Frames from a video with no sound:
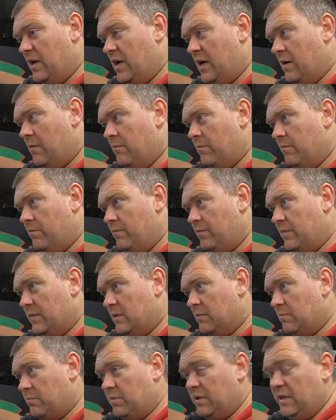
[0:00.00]

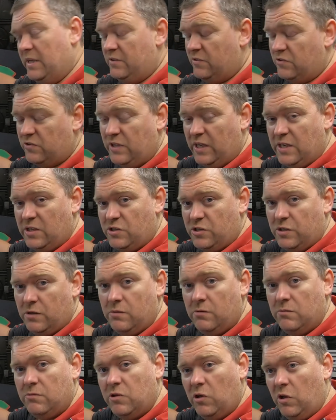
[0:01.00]
Please stay
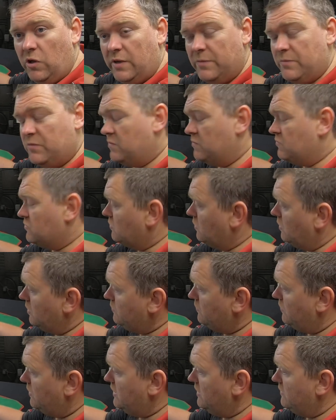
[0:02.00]
tuned, like and
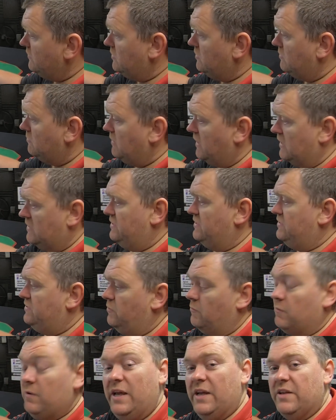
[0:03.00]
subscribe for any other
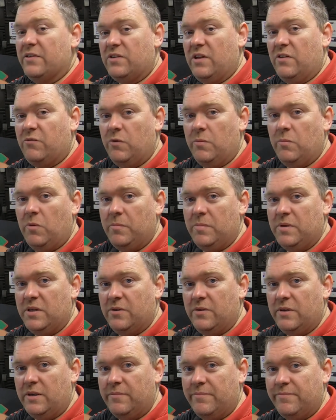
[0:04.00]
MaxxECU related stuff we might be
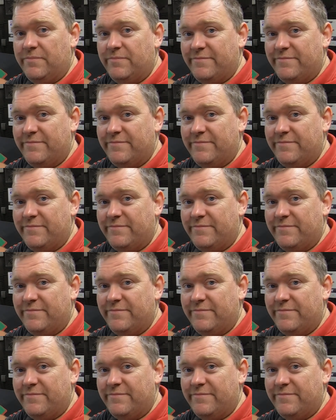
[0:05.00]
doing.